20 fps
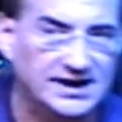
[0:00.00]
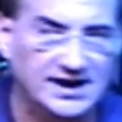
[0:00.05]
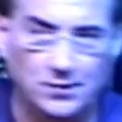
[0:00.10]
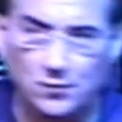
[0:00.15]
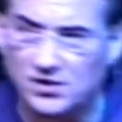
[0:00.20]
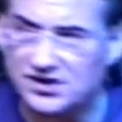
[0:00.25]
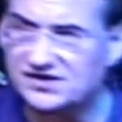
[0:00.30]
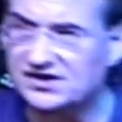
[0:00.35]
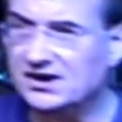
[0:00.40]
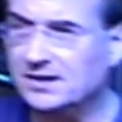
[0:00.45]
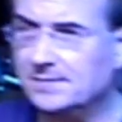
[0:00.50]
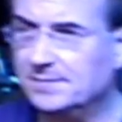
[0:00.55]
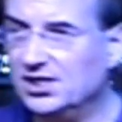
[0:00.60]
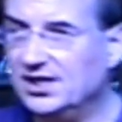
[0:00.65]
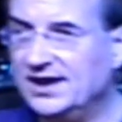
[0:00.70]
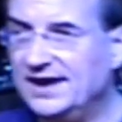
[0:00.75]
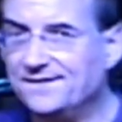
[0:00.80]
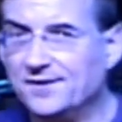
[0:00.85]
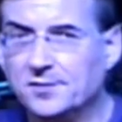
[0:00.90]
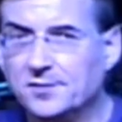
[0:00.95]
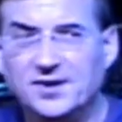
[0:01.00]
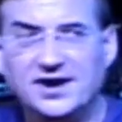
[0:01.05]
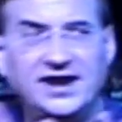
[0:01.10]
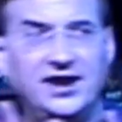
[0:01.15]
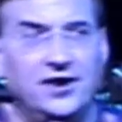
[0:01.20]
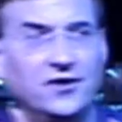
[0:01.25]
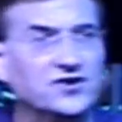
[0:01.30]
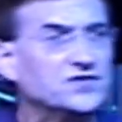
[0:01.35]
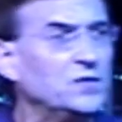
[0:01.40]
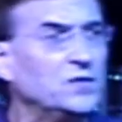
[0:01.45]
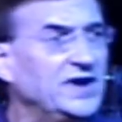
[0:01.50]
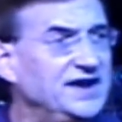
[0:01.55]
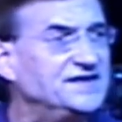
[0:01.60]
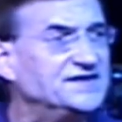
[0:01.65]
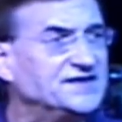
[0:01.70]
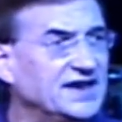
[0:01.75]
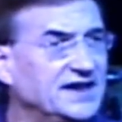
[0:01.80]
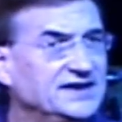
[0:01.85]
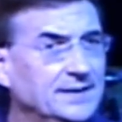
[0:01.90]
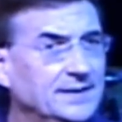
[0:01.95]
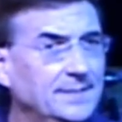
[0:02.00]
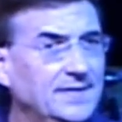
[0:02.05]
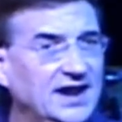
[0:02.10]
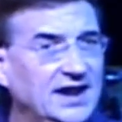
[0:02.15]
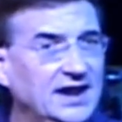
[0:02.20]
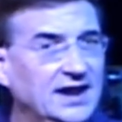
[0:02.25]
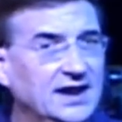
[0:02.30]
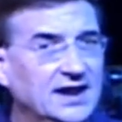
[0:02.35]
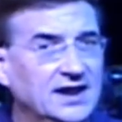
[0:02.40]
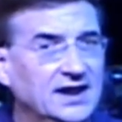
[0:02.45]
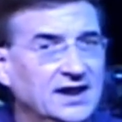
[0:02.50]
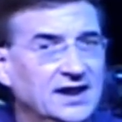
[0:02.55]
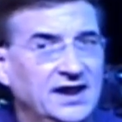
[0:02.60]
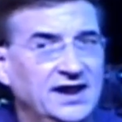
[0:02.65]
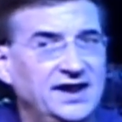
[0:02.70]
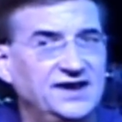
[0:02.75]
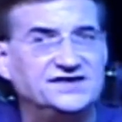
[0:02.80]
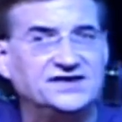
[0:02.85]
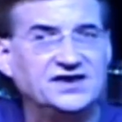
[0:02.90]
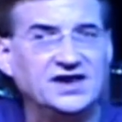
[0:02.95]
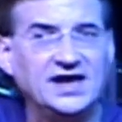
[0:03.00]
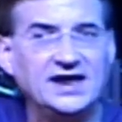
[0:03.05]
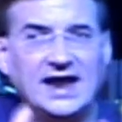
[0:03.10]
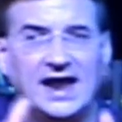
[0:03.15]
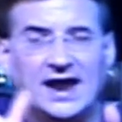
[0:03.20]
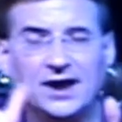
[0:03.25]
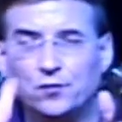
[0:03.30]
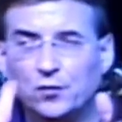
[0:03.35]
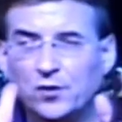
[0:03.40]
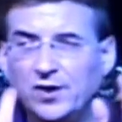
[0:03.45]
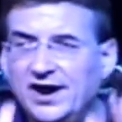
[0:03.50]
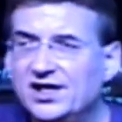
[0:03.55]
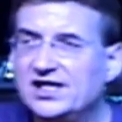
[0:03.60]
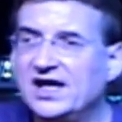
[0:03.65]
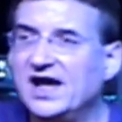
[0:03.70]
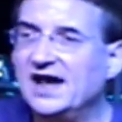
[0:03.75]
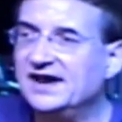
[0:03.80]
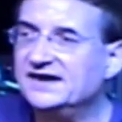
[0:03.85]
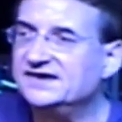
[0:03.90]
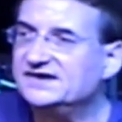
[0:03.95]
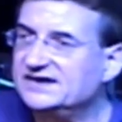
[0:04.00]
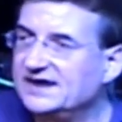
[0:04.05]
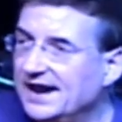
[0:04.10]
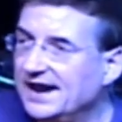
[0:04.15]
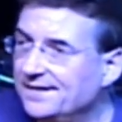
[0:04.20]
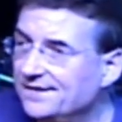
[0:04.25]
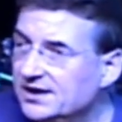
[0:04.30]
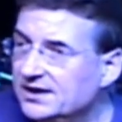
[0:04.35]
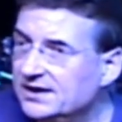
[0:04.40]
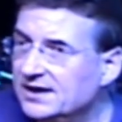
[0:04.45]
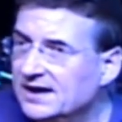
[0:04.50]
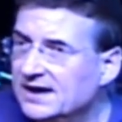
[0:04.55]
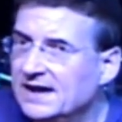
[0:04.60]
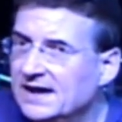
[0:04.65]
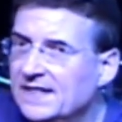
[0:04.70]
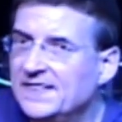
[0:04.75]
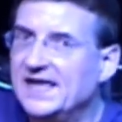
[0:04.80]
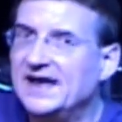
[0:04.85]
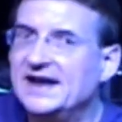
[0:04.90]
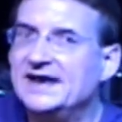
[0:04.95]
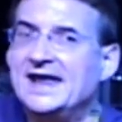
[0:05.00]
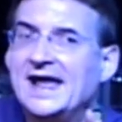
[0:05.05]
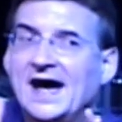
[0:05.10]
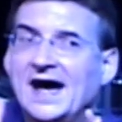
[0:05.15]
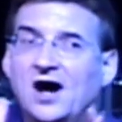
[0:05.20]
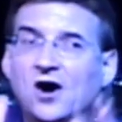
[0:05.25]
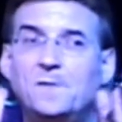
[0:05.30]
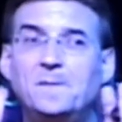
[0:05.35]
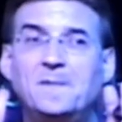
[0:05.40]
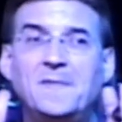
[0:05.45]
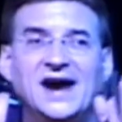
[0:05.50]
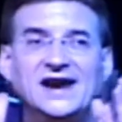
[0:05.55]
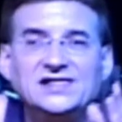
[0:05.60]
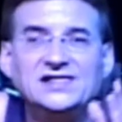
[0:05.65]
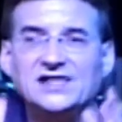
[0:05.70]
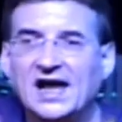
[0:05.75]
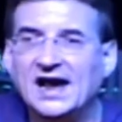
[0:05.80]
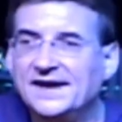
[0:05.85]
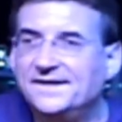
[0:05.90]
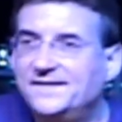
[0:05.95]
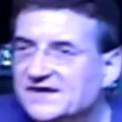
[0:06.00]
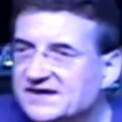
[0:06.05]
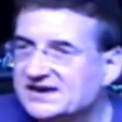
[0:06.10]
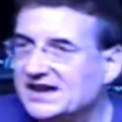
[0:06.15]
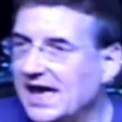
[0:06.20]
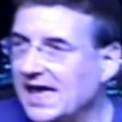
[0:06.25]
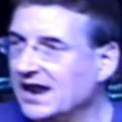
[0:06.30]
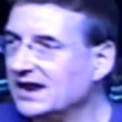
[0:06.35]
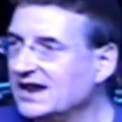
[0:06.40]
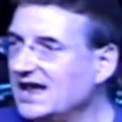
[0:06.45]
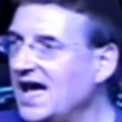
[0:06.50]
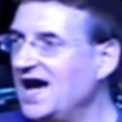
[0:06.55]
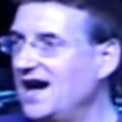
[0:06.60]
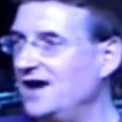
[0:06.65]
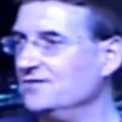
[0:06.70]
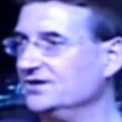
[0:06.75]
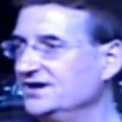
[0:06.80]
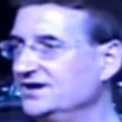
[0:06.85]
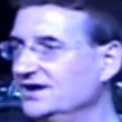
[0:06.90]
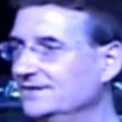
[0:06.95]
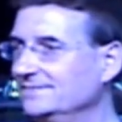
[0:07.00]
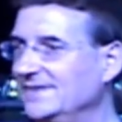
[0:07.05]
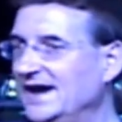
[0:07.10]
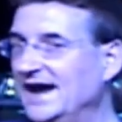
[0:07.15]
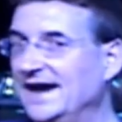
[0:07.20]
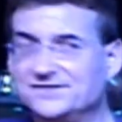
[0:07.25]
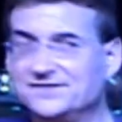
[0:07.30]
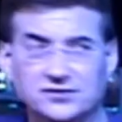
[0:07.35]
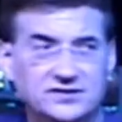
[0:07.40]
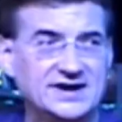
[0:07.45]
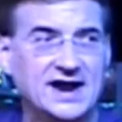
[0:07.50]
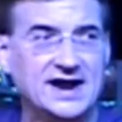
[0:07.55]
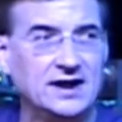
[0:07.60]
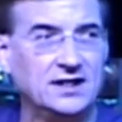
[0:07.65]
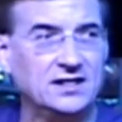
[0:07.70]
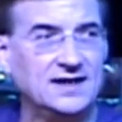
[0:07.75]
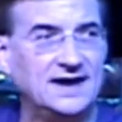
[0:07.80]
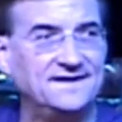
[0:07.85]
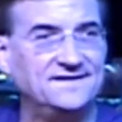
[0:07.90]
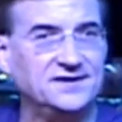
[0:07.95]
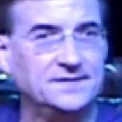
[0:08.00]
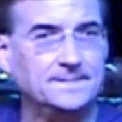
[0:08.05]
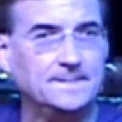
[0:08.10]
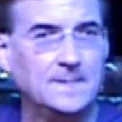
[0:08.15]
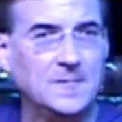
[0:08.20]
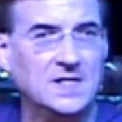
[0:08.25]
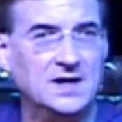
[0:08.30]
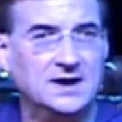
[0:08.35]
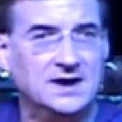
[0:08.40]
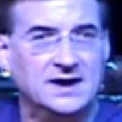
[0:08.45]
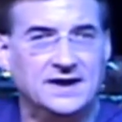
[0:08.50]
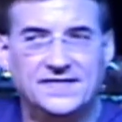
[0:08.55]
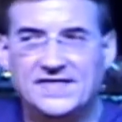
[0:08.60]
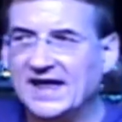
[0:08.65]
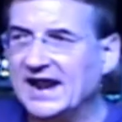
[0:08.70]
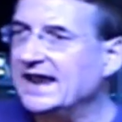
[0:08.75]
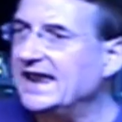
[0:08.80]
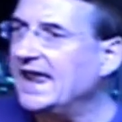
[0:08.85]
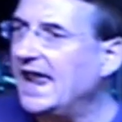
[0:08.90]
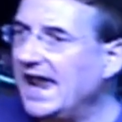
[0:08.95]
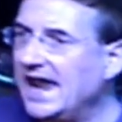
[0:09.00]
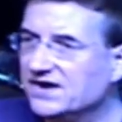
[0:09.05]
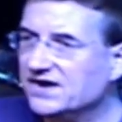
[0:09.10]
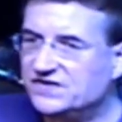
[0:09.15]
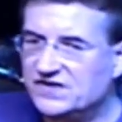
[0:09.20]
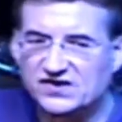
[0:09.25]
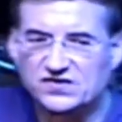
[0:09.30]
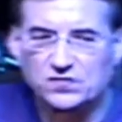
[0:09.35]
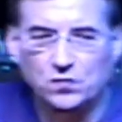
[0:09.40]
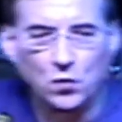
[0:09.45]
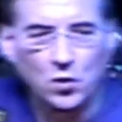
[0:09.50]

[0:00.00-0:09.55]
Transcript: He wasn't a believer, but here's what he said to me. He said, I realized, David, that now my life has got to count after 9/11. That I can't just